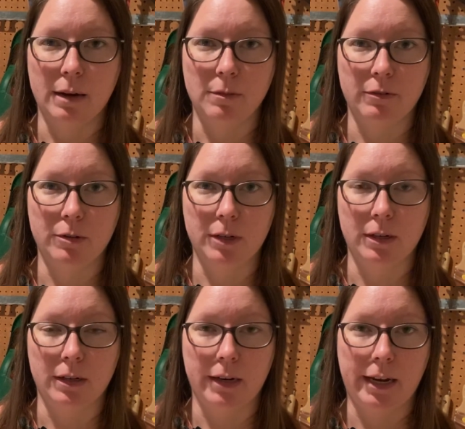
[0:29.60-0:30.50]
If you
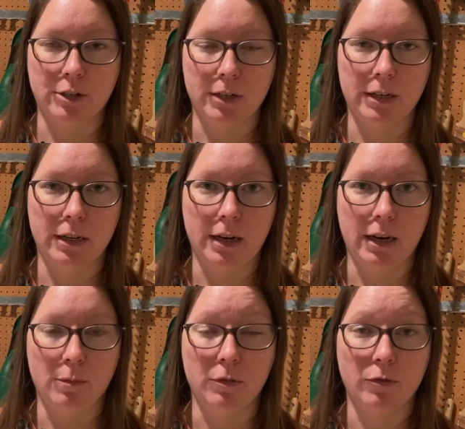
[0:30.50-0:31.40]
can catch it
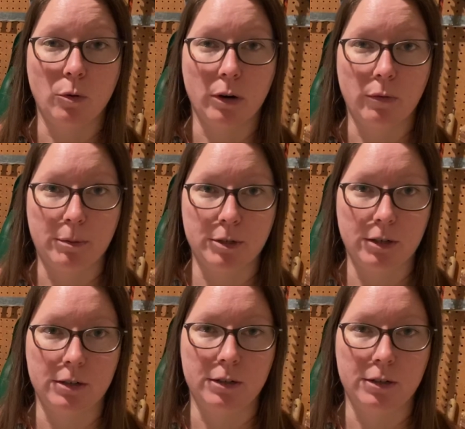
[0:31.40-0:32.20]
before it ruptures,